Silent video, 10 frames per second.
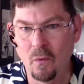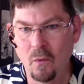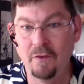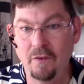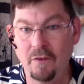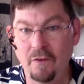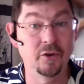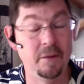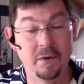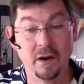We've built a
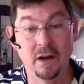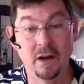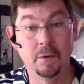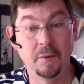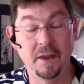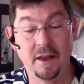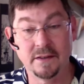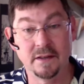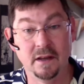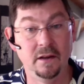great product, but we can't
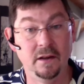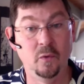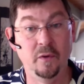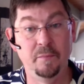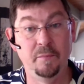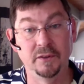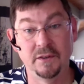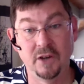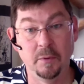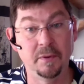sell it, or we've built a
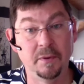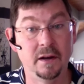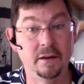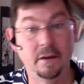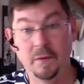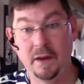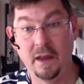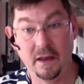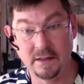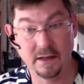terrible product and we
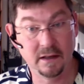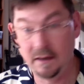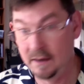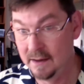can't sell it.